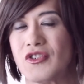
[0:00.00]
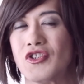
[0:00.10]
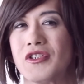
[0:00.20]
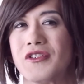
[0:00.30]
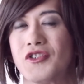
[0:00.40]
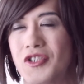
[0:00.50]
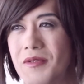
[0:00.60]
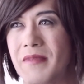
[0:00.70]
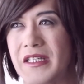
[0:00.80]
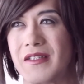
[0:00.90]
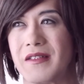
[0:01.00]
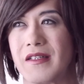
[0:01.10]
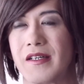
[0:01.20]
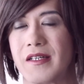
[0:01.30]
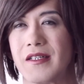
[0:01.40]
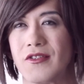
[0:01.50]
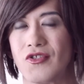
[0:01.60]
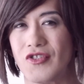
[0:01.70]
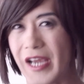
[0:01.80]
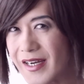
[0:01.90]
when she meet
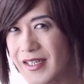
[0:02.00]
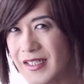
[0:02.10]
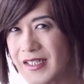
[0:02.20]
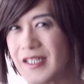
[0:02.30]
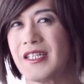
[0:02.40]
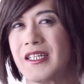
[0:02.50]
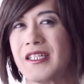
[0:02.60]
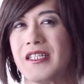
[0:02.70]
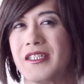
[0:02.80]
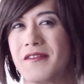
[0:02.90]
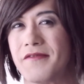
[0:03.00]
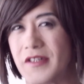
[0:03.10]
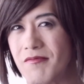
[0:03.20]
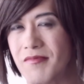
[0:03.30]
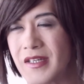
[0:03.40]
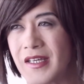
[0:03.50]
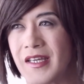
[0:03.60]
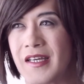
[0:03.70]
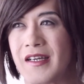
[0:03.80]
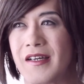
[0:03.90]
Jack in the film.
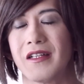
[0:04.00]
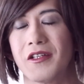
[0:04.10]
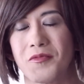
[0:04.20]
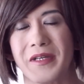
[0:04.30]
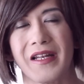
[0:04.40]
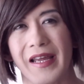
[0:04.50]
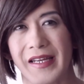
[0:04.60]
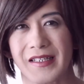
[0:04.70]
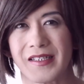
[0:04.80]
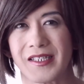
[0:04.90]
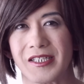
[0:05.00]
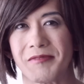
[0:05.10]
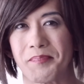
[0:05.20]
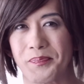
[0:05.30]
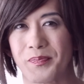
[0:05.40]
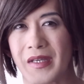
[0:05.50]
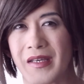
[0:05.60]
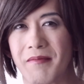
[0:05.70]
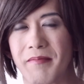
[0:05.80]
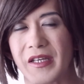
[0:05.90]
A little bit like
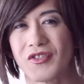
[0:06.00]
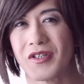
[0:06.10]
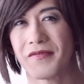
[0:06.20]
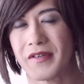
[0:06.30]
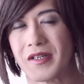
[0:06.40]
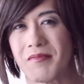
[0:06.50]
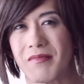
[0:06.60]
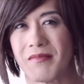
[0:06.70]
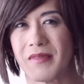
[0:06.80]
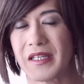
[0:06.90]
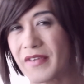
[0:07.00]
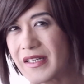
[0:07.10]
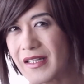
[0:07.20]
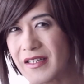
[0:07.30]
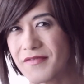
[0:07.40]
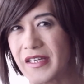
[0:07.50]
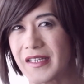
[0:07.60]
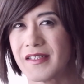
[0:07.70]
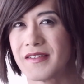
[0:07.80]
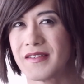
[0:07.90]
mix of leaving Las
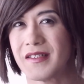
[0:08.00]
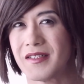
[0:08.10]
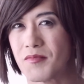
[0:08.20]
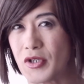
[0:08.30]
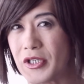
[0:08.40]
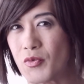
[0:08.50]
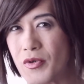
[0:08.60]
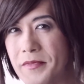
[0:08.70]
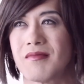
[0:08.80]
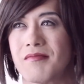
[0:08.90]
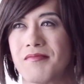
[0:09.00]
Vegas and a pretty woman.